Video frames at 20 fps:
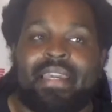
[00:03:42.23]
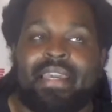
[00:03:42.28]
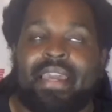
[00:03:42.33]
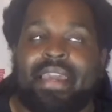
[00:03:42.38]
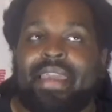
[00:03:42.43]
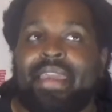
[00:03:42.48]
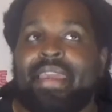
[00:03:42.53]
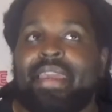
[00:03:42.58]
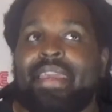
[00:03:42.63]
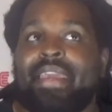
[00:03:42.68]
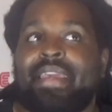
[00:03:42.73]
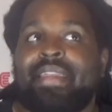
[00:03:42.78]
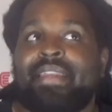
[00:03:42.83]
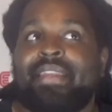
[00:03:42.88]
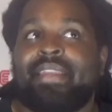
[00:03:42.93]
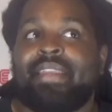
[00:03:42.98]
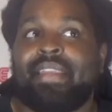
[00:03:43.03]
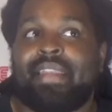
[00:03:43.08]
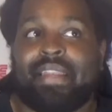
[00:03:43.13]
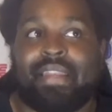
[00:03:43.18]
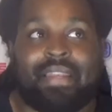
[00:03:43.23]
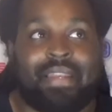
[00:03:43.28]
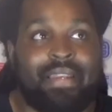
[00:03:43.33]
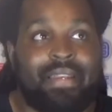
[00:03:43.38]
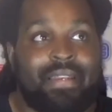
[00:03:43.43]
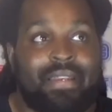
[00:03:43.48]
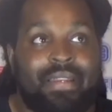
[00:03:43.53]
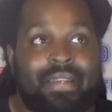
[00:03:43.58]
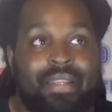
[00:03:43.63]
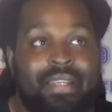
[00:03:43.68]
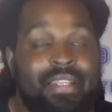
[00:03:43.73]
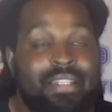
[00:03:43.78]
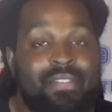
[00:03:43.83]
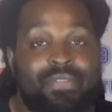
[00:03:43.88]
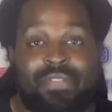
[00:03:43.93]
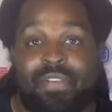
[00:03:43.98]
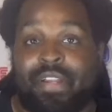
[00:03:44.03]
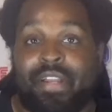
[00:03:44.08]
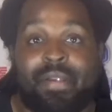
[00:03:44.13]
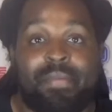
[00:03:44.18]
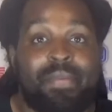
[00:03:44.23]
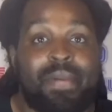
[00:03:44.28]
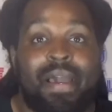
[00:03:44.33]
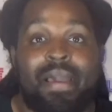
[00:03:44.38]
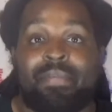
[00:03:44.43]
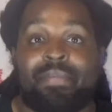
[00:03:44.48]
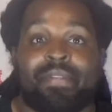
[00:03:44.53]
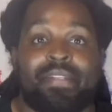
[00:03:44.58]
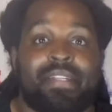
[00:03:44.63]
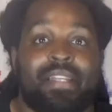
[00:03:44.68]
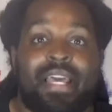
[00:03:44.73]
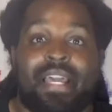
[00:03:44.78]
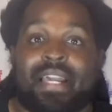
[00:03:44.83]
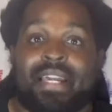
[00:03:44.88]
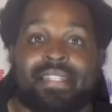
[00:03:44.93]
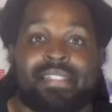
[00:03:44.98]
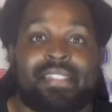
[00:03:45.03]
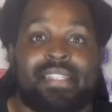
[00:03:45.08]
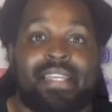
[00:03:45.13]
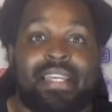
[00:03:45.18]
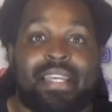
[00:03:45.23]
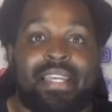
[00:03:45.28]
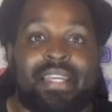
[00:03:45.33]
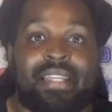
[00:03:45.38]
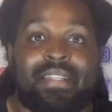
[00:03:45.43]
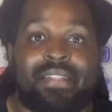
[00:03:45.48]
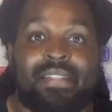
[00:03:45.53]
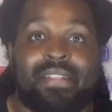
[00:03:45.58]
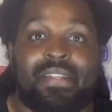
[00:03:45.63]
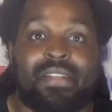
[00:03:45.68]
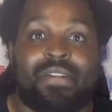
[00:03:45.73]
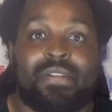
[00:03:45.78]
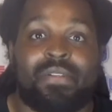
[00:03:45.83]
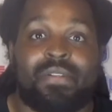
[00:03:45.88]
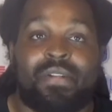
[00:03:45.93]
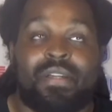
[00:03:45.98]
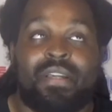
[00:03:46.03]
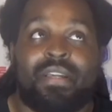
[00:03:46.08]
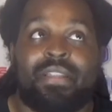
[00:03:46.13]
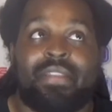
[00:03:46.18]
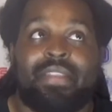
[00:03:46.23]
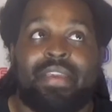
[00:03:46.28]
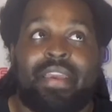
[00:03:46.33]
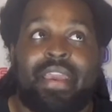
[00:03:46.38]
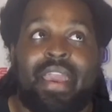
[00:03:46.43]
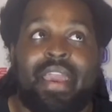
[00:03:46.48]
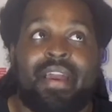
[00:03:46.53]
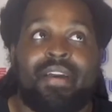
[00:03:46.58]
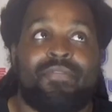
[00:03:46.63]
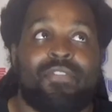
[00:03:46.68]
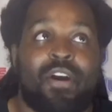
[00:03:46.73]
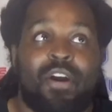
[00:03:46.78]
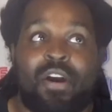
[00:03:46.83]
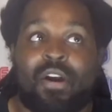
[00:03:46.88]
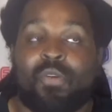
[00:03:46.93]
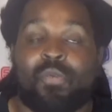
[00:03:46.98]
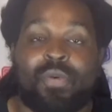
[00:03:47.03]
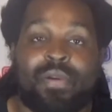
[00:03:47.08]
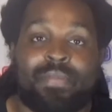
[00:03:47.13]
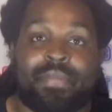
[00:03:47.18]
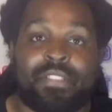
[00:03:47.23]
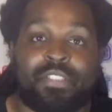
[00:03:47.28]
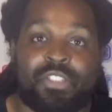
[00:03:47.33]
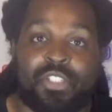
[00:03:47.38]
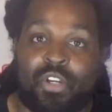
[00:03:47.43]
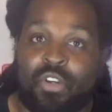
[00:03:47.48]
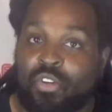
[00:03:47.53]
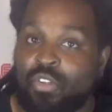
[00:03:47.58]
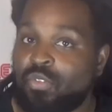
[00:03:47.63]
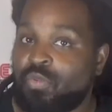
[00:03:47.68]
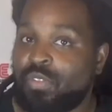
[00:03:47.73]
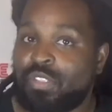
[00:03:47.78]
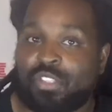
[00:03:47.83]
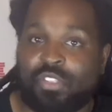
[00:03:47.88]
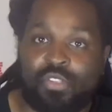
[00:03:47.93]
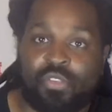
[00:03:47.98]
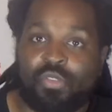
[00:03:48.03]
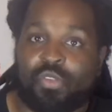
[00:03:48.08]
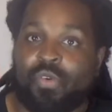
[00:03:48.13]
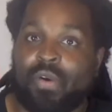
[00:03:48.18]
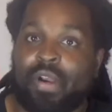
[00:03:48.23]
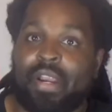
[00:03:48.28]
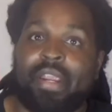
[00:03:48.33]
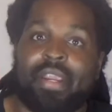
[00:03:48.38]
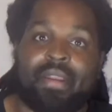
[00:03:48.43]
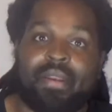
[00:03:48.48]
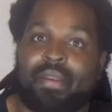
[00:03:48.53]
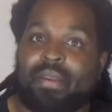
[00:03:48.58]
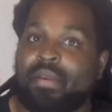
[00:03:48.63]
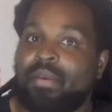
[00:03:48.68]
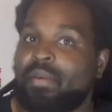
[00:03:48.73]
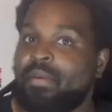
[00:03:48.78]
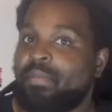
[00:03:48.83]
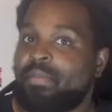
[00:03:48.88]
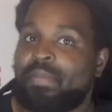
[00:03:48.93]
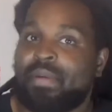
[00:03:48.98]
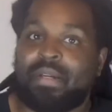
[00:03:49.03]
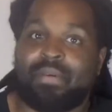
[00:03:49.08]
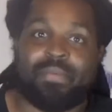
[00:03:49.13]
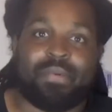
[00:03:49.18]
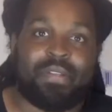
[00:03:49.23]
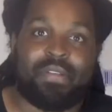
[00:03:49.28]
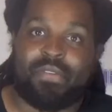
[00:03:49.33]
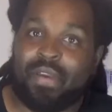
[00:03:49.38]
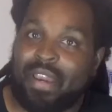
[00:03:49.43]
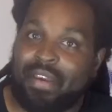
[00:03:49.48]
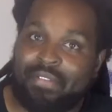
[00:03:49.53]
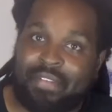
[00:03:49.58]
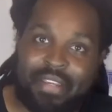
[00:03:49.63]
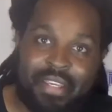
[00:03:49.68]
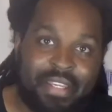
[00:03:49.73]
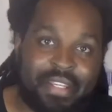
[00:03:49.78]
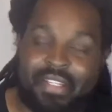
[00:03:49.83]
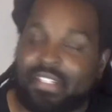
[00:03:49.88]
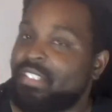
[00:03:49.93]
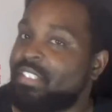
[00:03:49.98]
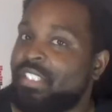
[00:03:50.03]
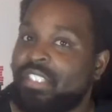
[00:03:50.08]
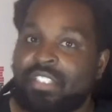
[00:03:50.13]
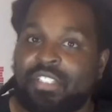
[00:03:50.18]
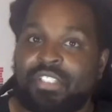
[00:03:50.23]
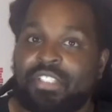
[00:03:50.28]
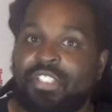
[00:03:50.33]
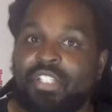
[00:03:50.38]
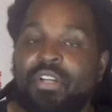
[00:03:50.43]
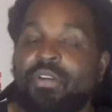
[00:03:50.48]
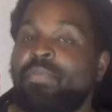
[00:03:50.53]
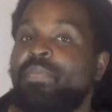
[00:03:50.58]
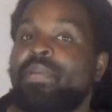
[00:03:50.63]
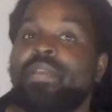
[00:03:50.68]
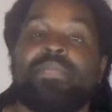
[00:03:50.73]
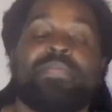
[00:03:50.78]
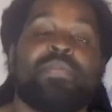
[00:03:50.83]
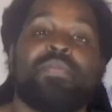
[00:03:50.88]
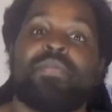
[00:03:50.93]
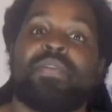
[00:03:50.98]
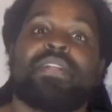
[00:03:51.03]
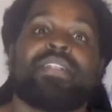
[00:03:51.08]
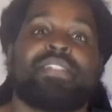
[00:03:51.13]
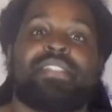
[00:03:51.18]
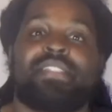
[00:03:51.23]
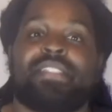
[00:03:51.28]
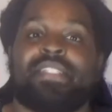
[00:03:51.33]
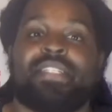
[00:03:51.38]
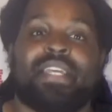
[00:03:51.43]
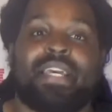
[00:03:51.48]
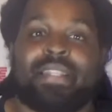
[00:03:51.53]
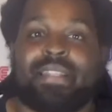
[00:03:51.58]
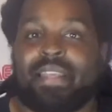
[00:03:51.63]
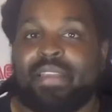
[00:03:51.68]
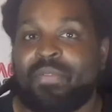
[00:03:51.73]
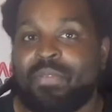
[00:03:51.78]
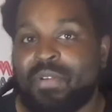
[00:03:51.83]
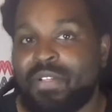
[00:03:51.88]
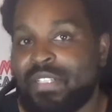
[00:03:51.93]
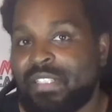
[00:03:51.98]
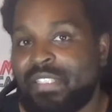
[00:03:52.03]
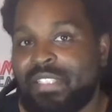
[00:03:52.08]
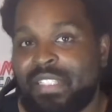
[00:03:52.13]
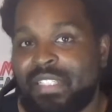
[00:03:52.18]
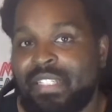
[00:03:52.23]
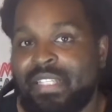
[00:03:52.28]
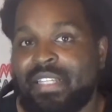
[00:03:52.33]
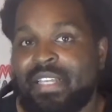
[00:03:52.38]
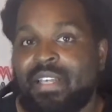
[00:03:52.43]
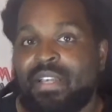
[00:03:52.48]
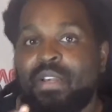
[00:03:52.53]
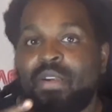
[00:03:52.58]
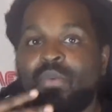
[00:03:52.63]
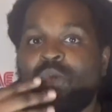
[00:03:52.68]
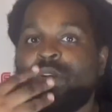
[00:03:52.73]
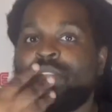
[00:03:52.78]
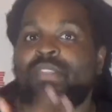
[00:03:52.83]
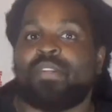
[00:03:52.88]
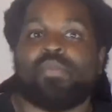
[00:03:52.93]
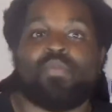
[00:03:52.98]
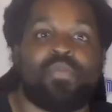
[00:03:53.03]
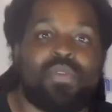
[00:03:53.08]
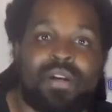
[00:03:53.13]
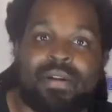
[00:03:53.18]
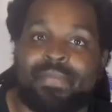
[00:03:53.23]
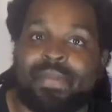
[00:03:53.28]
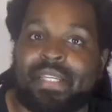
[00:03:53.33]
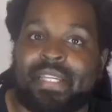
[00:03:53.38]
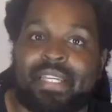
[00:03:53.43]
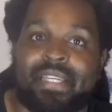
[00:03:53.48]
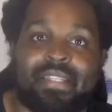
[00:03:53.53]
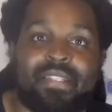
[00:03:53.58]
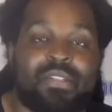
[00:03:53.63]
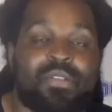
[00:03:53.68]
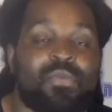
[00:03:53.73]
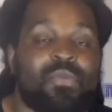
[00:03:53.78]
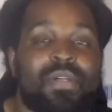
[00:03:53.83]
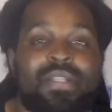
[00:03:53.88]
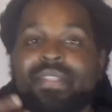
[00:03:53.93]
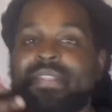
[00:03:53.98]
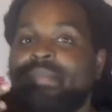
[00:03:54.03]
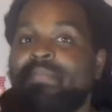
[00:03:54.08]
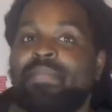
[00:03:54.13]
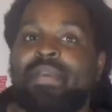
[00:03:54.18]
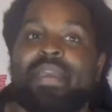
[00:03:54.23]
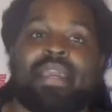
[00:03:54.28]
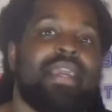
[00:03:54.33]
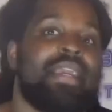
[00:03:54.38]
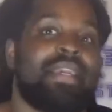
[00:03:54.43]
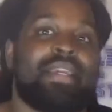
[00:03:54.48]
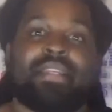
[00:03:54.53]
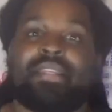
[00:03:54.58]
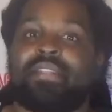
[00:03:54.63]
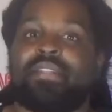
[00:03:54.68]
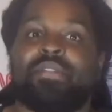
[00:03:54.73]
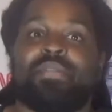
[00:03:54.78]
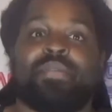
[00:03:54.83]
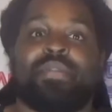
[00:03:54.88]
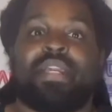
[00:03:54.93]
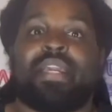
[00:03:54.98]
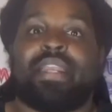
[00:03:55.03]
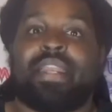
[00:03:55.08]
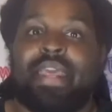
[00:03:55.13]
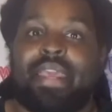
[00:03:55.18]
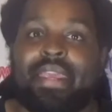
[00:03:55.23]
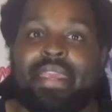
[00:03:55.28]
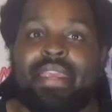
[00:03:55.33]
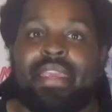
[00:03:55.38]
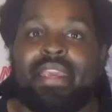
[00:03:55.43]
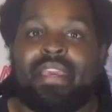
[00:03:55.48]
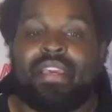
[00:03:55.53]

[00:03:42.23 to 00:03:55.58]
And it's very popular. Like I said, you know, they have all women shows which do great, but when you have an intergender show, people want to see that. They want to see what the woman can do, what the man can do. Can they